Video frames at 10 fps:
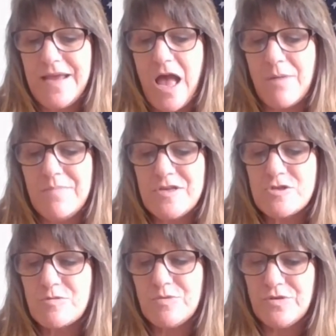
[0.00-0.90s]
How
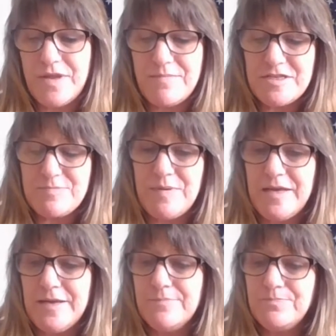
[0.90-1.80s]
miserable they must
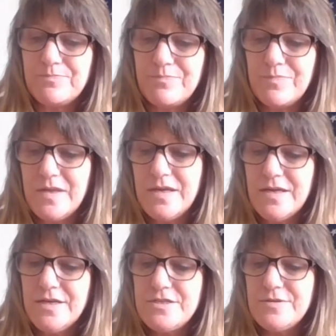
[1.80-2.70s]
be
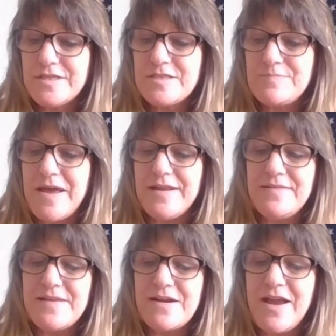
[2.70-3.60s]
to
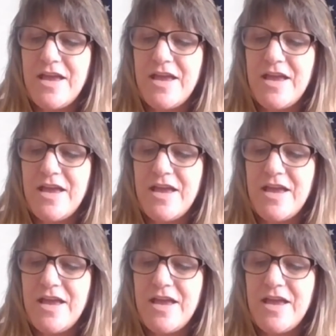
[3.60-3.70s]
expend their